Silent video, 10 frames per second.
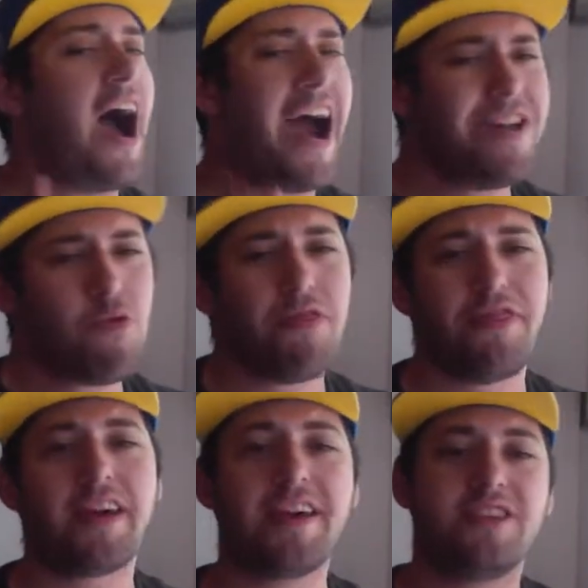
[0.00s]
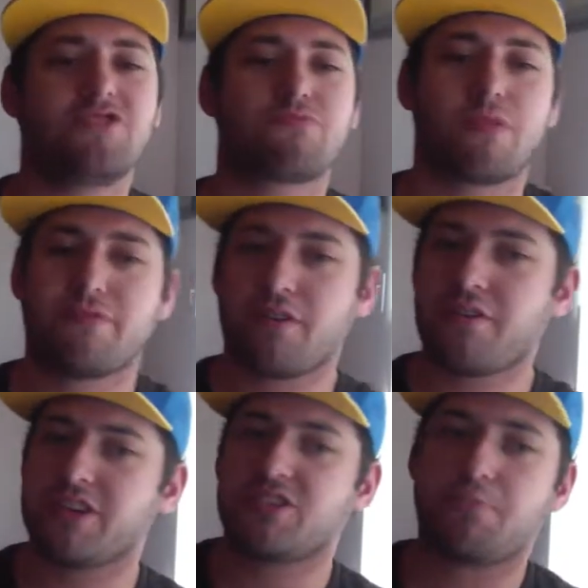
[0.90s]
I don't think he's
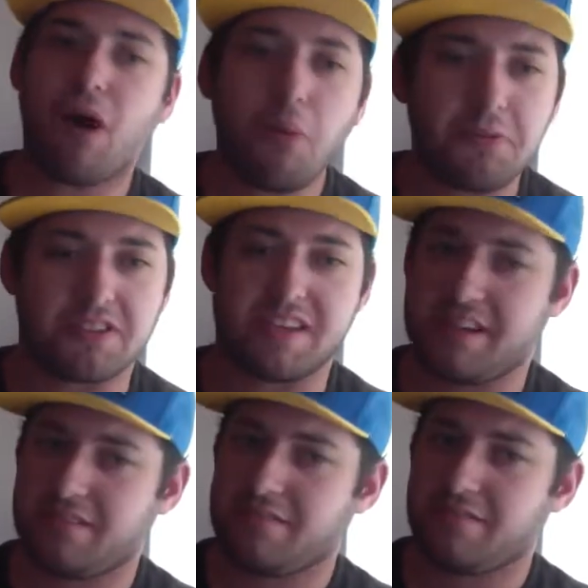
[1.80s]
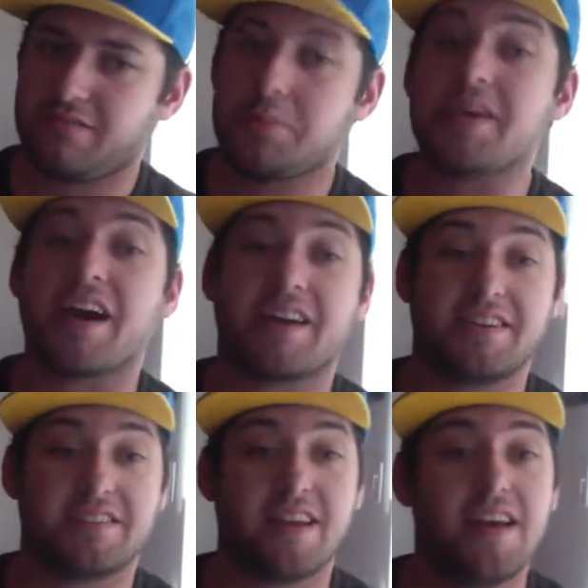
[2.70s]
referring to Palpatine, to be
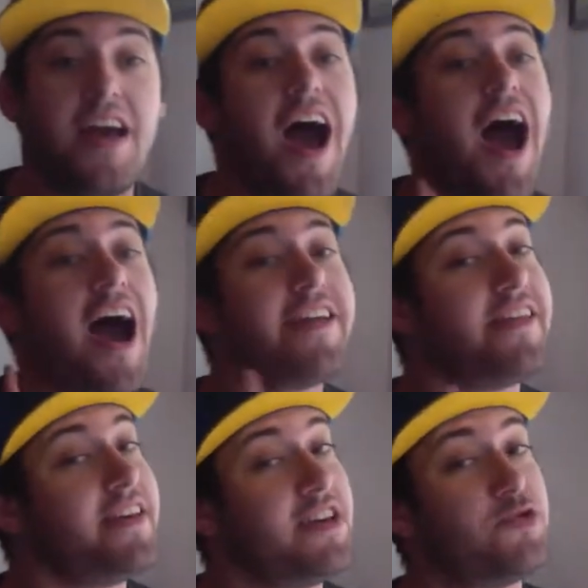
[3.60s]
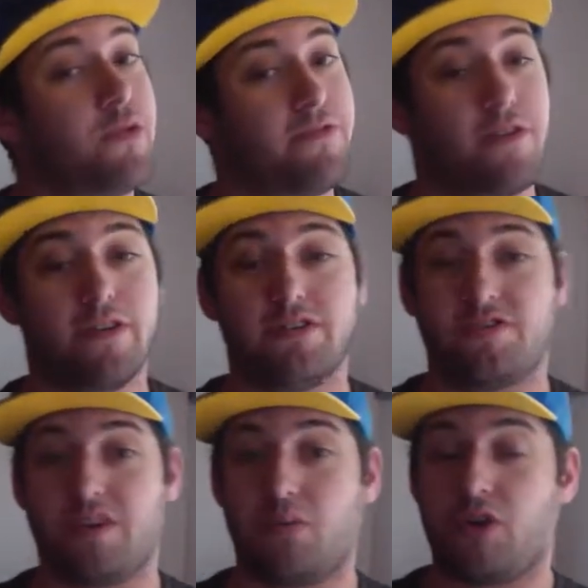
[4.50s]
honest. I think he's referring to
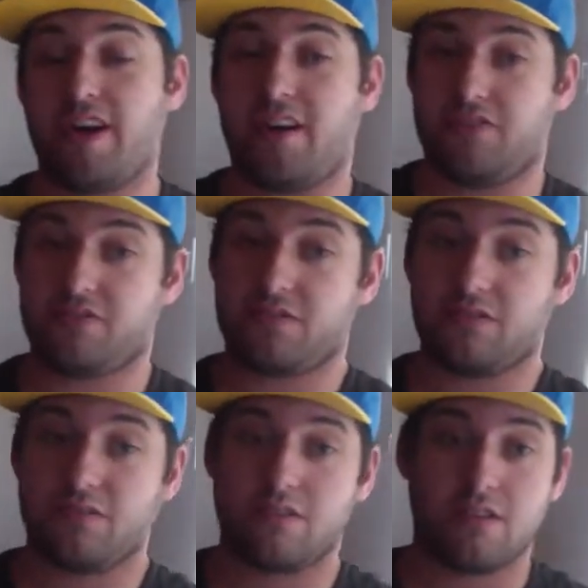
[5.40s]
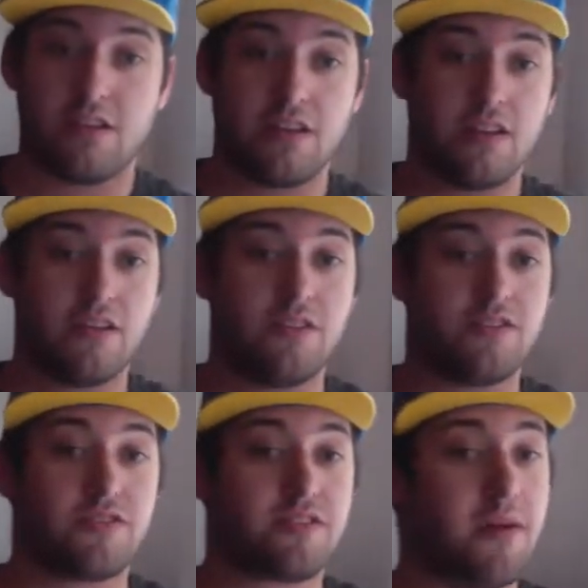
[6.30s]
someone else.
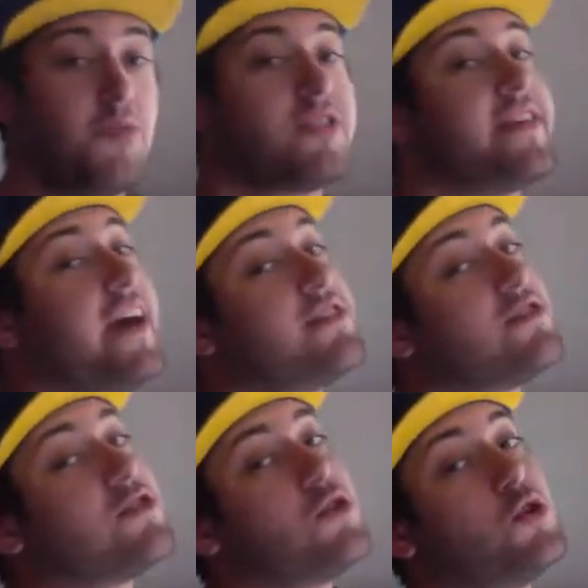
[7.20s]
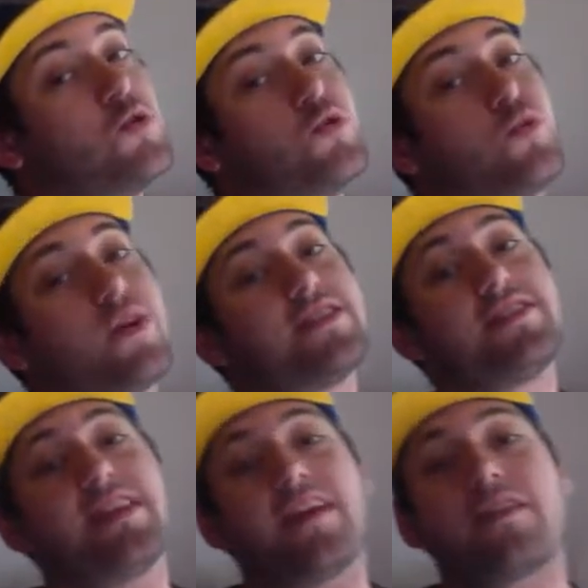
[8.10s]
Who was a
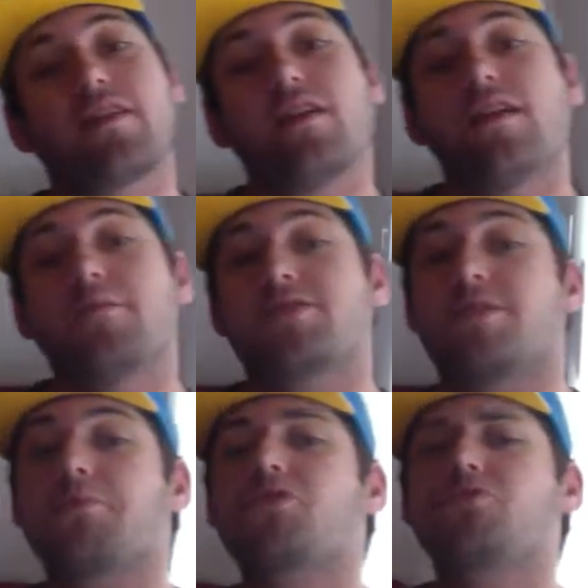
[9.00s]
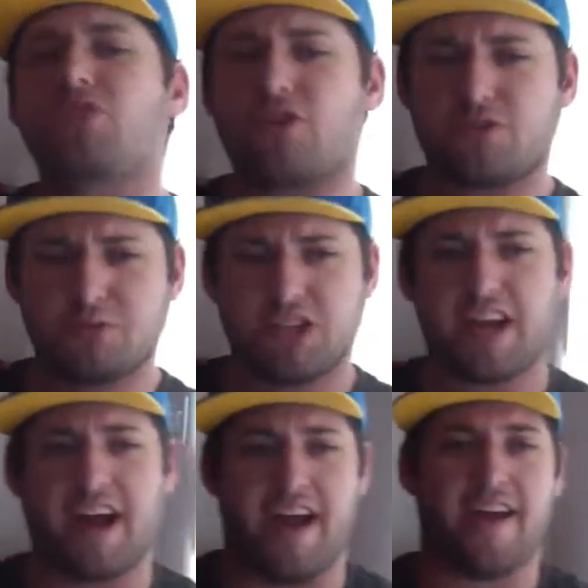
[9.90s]
Sith, but someone who was also a
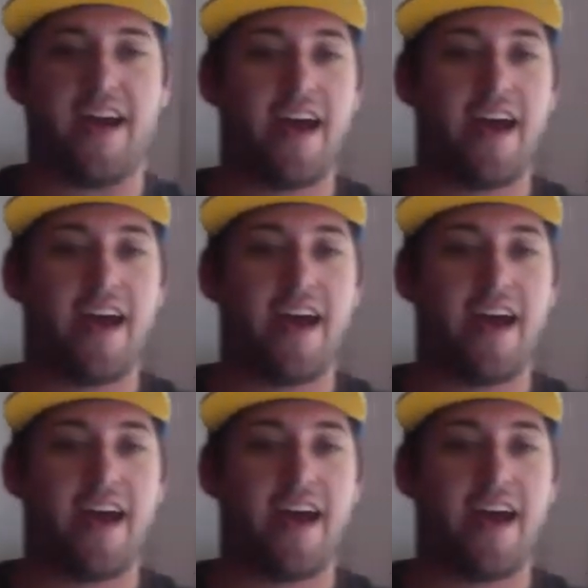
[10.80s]
Jedi.